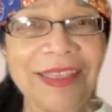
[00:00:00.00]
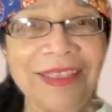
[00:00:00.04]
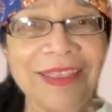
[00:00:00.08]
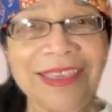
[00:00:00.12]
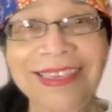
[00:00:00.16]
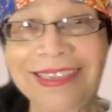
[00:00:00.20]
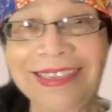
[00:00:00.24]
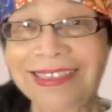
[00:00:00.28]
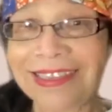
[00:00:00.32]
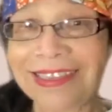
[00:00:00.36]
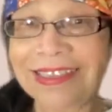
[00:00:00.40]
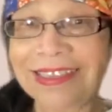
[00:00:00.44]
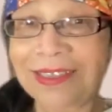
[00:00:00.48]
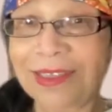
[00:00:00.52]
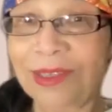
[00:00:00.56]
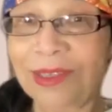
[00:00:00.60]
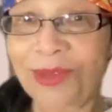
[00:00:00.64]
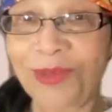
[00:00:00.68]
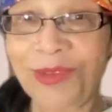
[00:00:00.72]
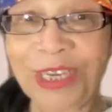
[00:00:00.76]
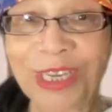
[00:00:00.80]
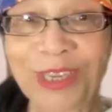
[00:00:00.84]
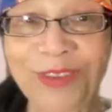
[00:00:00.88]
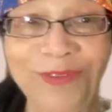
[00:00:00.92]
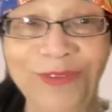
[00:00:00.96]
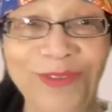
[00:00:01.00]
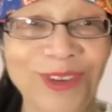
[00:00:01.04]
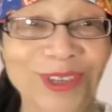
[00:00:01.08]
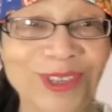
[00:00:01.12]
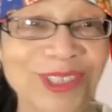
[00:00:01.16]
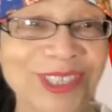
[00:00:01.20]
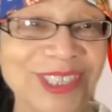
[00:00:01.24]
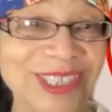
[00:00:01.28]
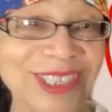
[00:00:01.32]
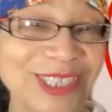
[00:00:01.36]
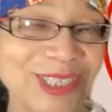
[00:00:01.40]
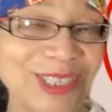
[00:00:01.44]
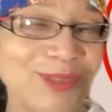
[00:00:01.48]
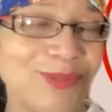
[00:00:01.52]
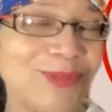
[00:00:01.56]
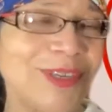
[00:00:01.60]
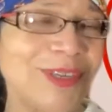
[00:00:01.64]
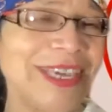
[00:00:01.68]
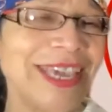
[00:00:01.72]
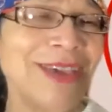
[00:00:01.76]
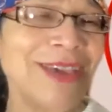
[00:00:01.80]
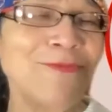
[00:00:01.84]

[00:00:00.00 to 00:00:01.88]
This is the 21st century,